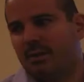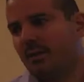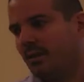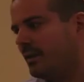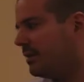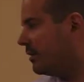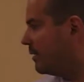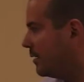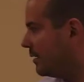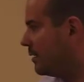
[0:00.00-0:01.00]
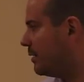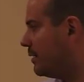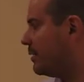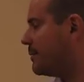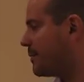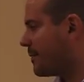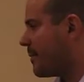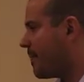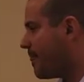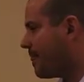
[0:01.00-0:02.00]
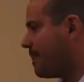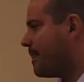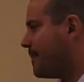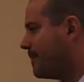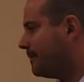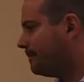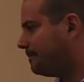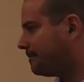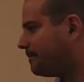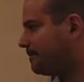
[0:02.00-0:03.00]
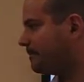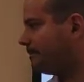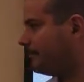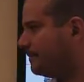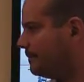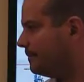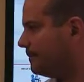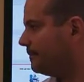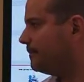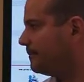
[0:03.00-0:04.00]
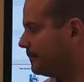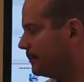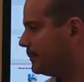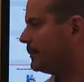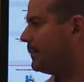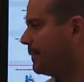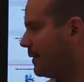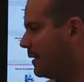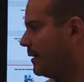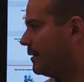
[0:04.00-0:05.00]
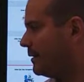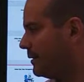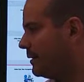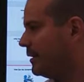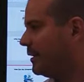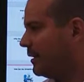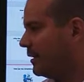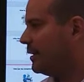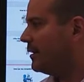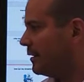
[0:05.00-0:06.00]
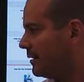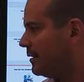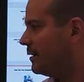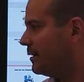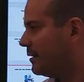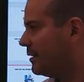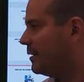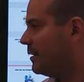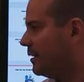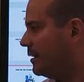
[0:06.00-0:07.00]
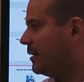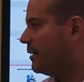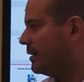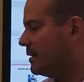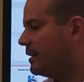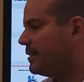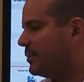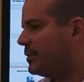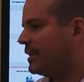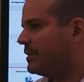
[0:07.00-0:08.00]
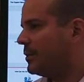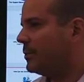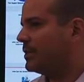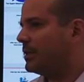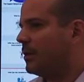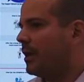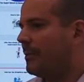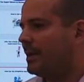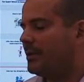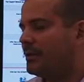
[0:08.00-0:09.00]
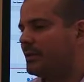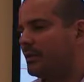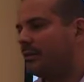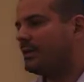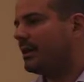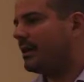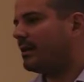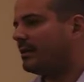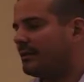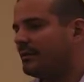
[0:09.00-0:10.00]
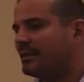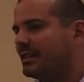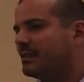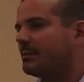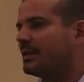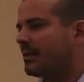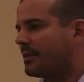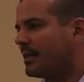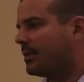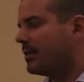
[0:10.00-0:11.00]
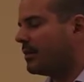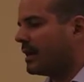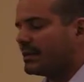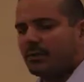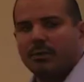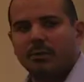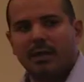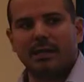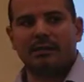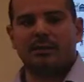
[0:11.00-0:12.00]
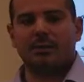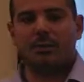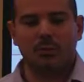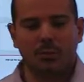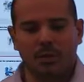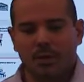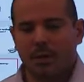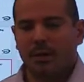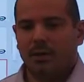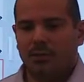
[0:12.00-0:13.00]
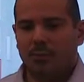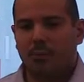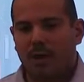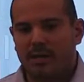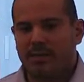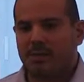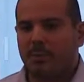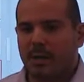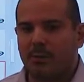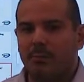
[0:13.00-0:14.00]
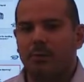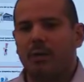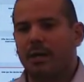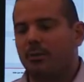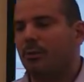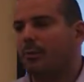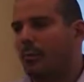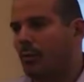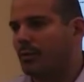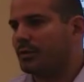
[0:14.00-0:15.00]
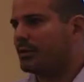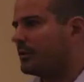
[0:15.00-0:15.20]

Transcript: there's a lot to do. Businesses have a lot of responsibilities besides this. They do. So I mean, there's a lot of different systems out there that you can actually utilize to process payroll, get your reports